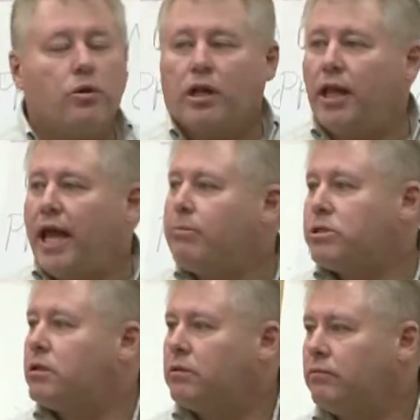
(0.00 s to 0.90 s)
clamps
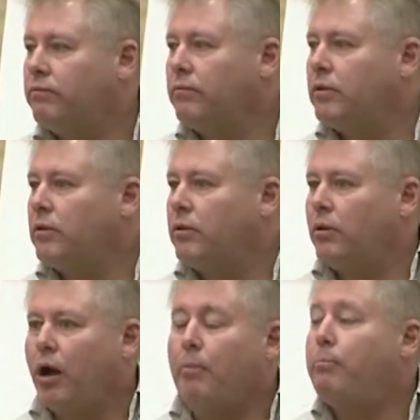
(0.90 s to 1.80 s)

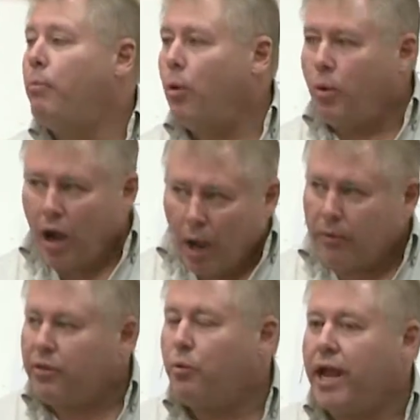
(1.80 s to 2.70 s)
out of
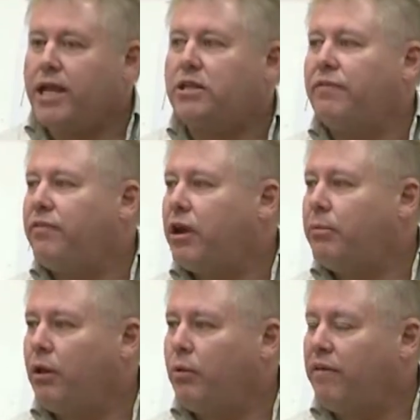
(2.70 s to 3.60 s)
the range of the
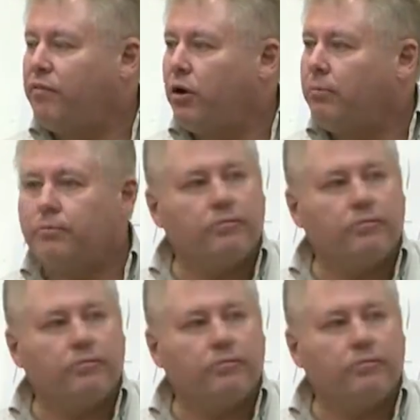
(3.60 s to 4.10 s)
fundamental waveform.